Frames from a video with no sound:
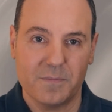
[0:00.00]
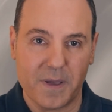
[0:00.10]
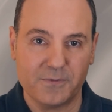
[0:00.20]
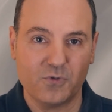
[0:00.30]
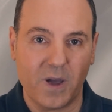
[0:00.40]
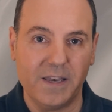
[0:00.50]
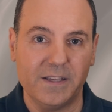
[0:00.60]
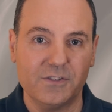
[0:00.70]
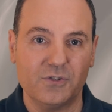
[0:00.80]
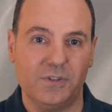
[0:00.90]
Perhaps
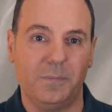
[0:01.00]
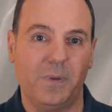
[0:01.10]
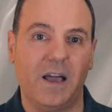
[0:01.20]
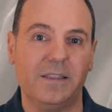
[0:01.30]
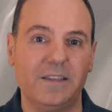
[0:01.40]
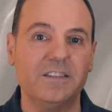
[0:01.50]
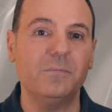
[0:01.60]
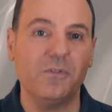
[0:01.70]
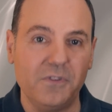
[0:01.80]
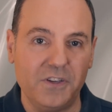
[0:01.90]
Twinings could apply these
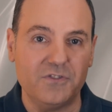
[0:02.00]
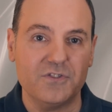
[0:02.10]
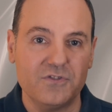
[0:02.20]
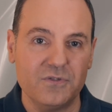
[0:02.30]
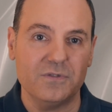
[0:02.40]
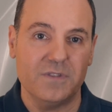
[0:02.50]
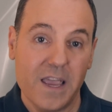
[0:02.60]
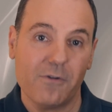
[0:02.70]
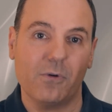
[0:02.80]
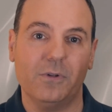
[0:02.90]
simple features to
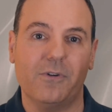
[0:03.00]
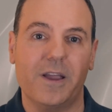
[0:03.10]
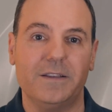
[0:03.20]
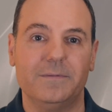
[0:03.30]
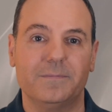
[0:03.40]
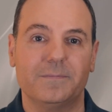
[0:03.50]
their Earl Grey.